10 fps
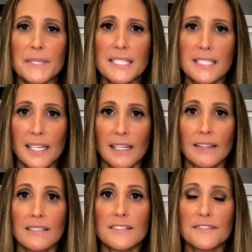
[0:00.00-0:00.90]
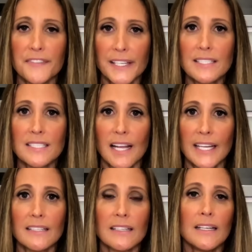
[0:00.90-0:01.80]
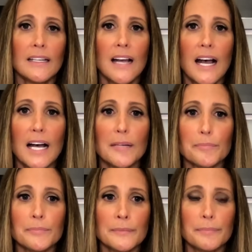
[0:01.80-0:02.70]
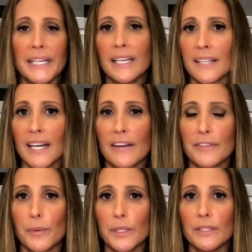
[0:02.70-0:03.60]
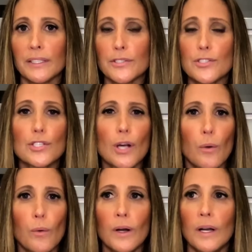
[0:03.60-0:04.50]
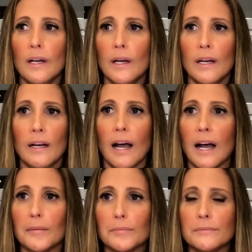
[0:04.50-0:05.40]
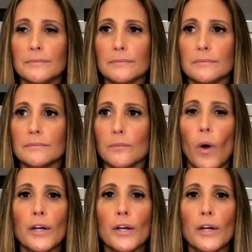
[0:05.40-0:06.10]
seemed like unlikely friends. Stephanie, polished and commanding, embodied New York's relentless energy,